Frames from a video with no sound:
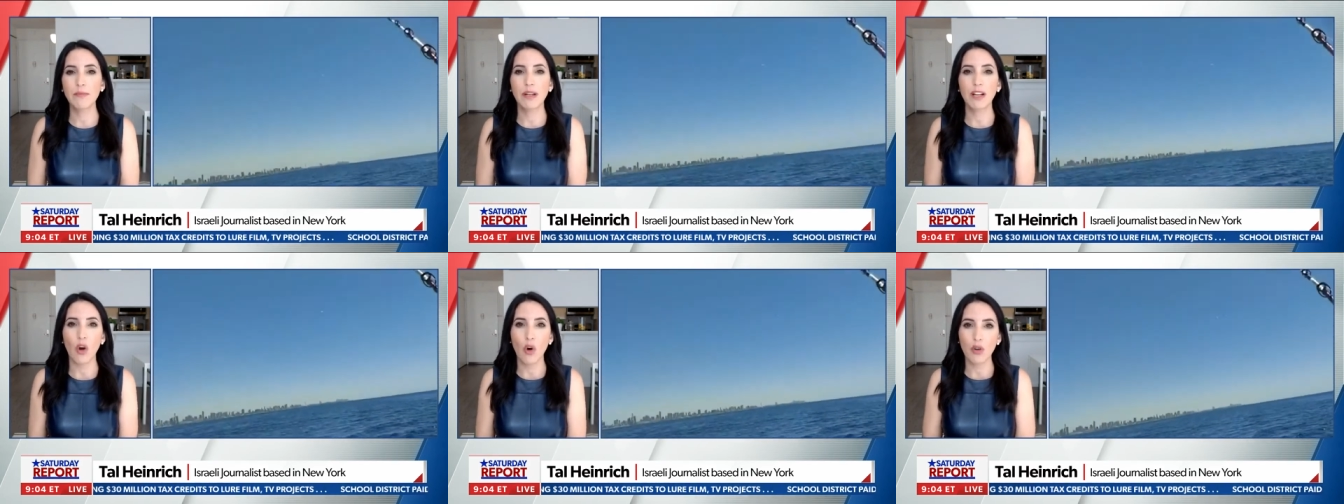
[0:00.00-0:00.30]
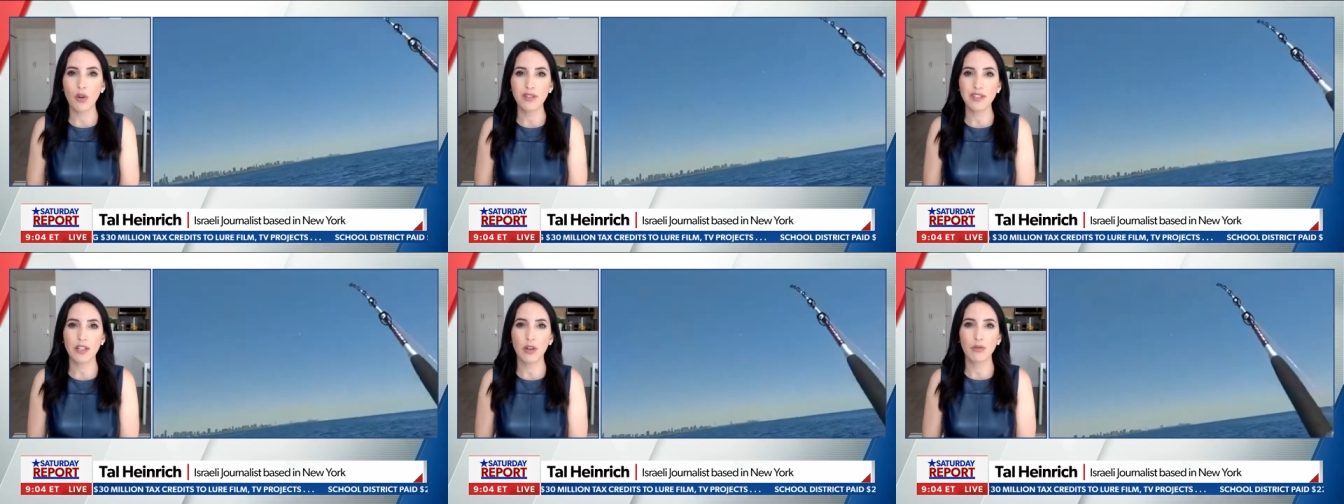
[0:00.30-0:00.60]
but
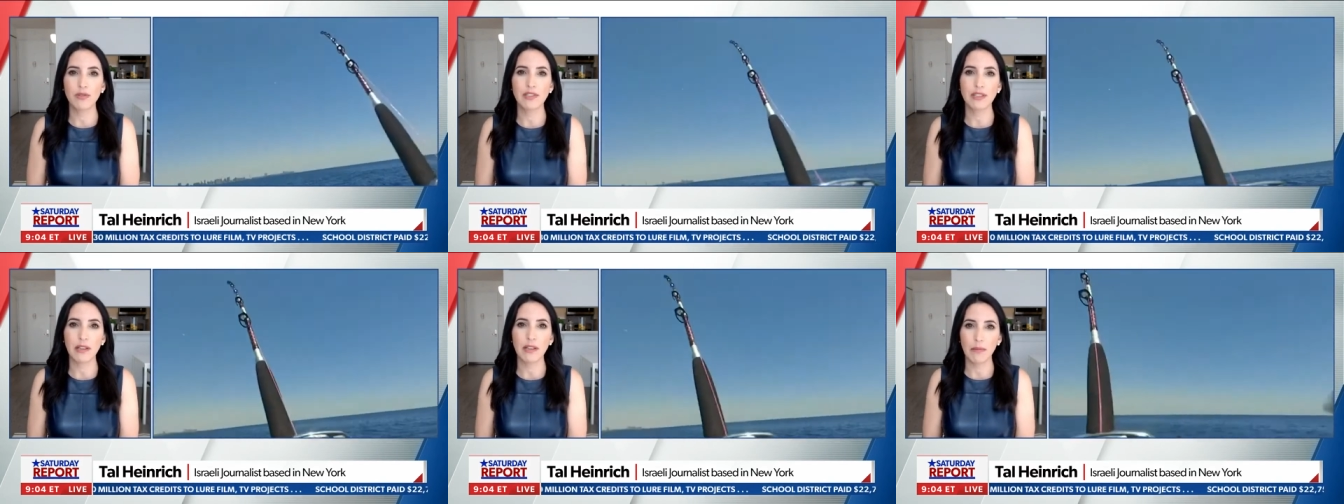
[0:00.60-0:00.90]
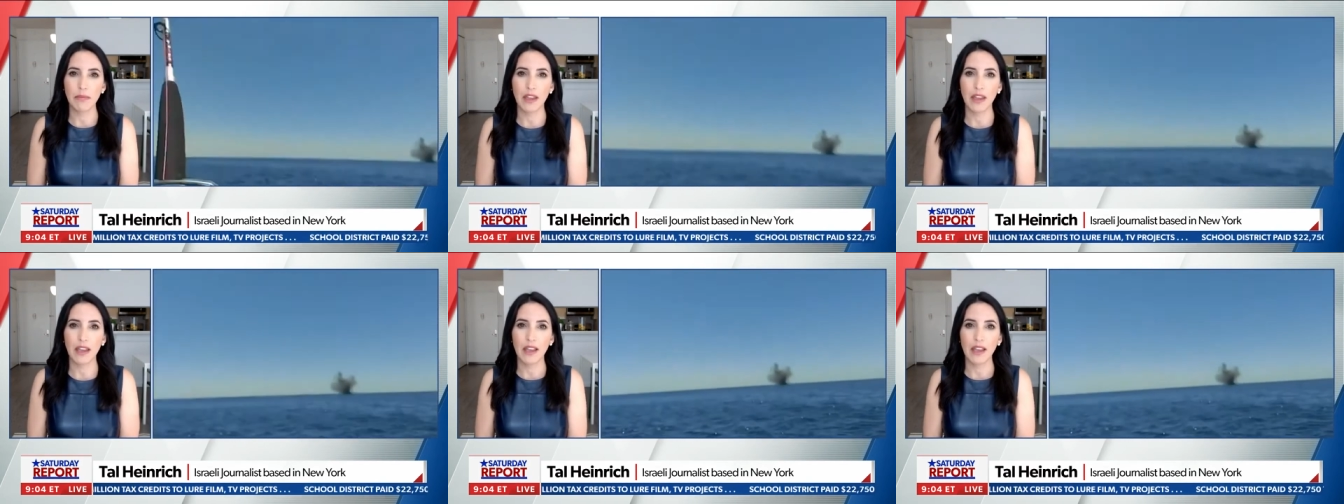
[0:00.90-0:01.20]
also
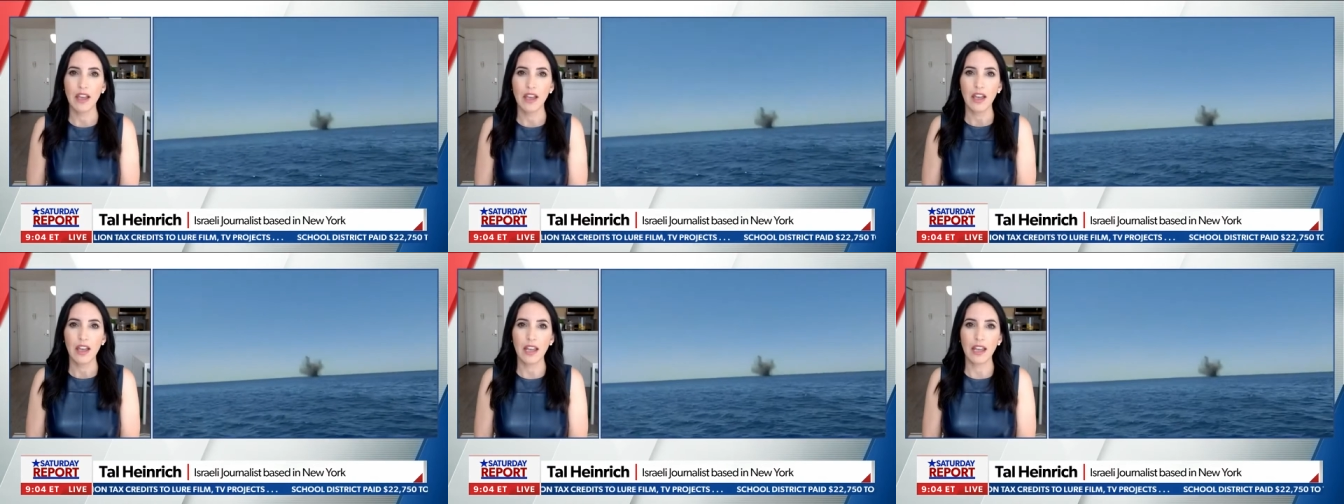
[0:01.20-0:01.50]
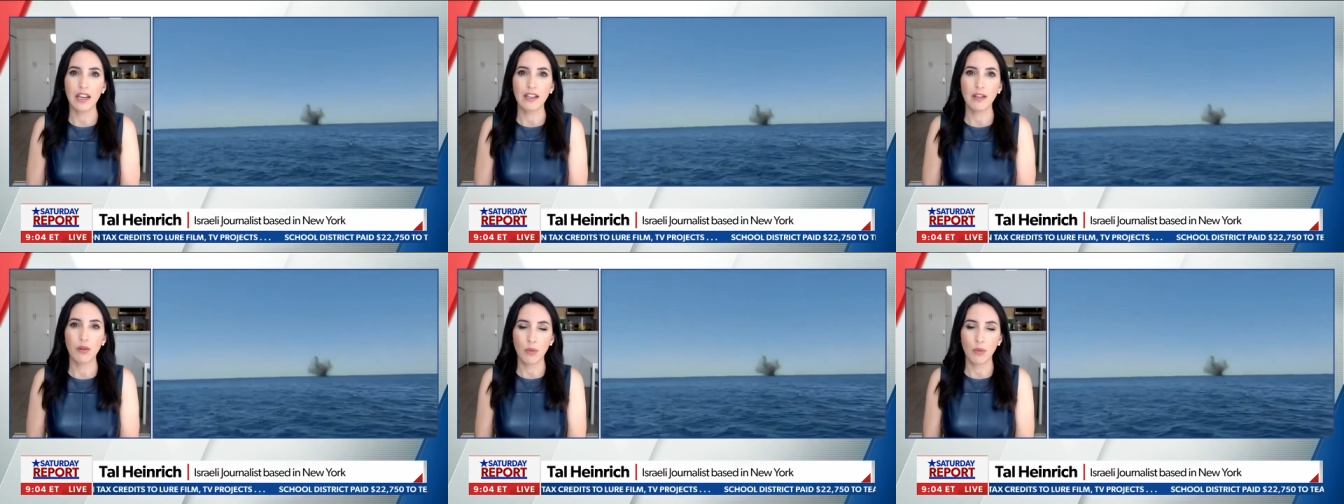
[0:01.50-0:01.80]
something
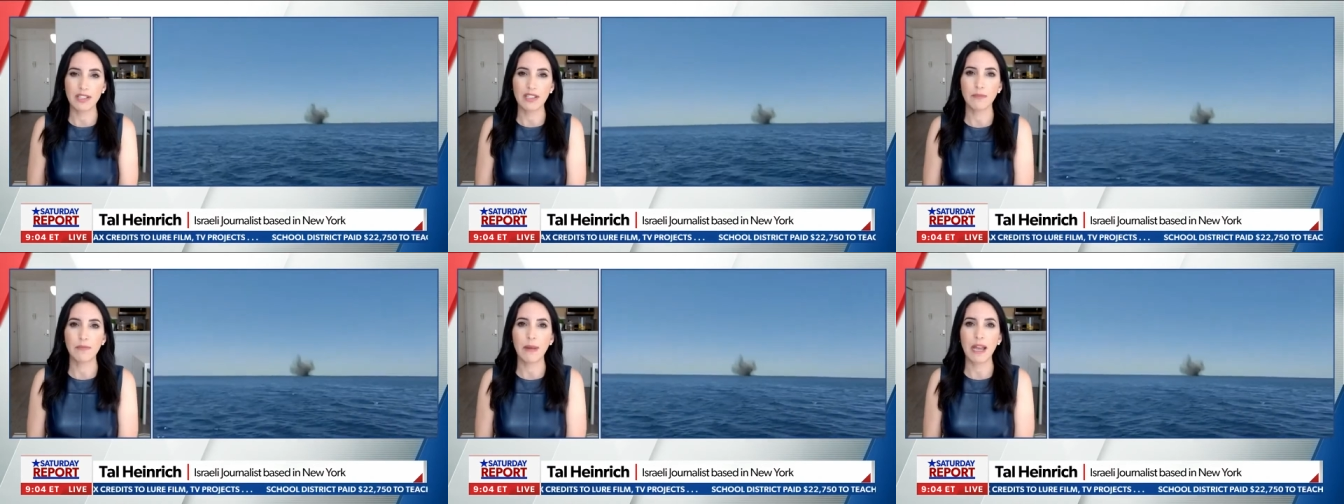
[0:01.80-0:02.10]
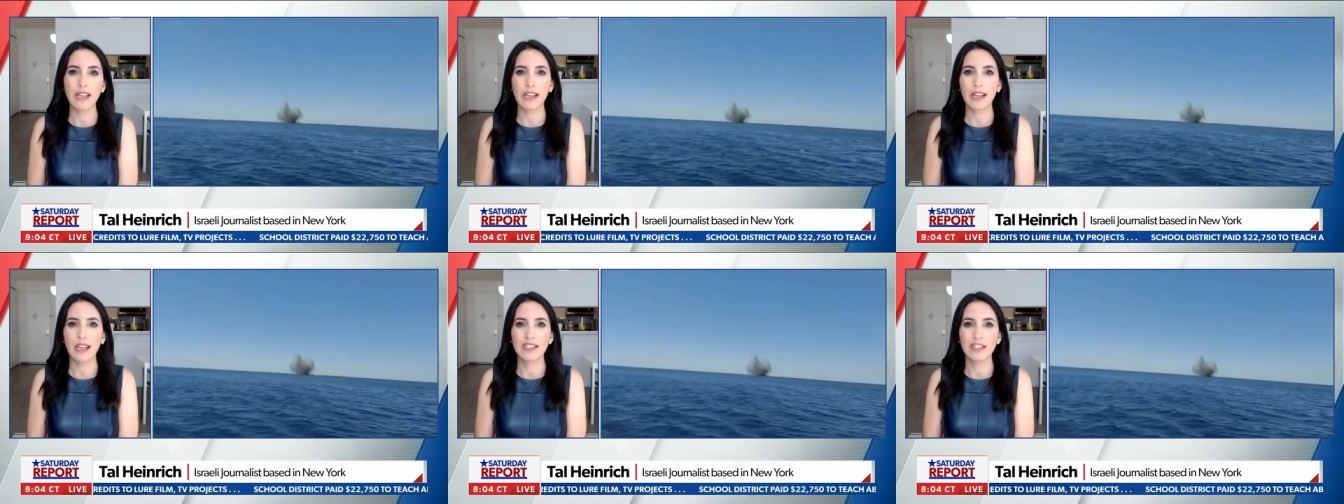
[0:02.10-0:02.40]
in the West
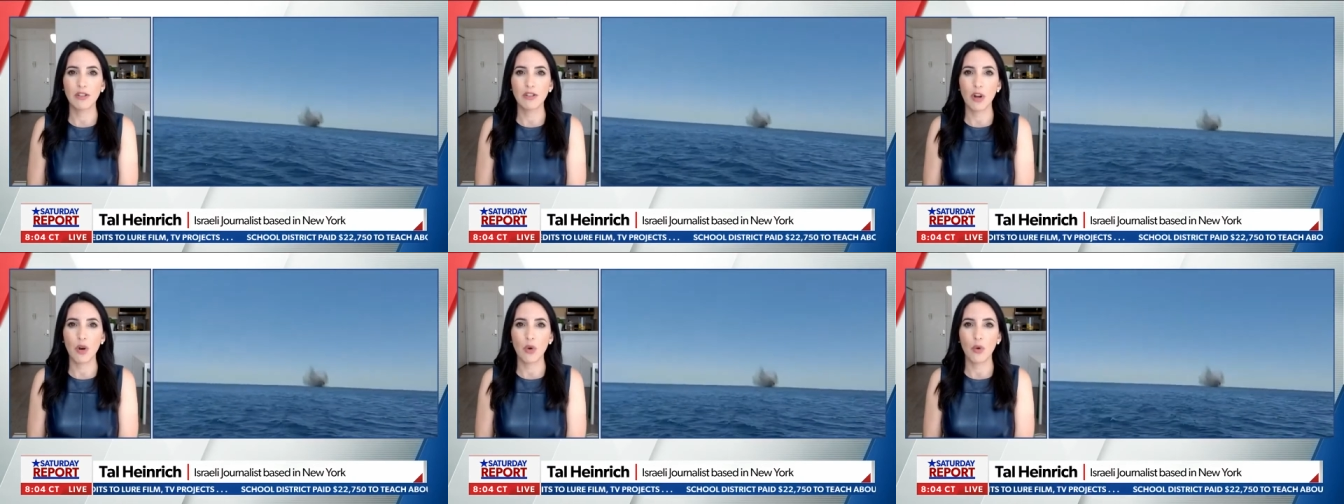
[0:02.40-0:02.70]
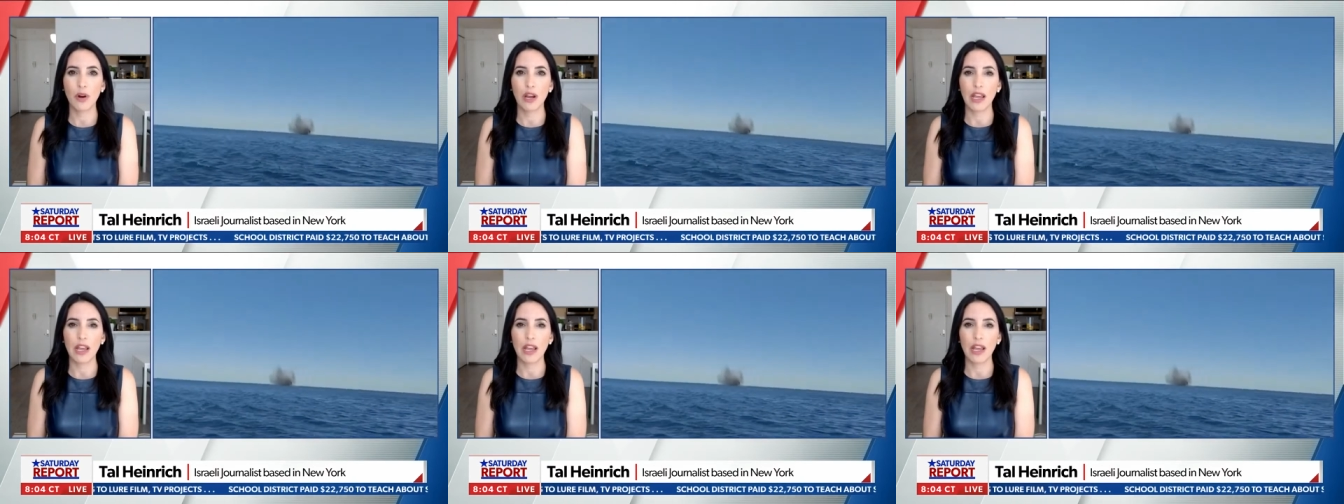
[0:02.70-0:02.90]
Bank, as you know,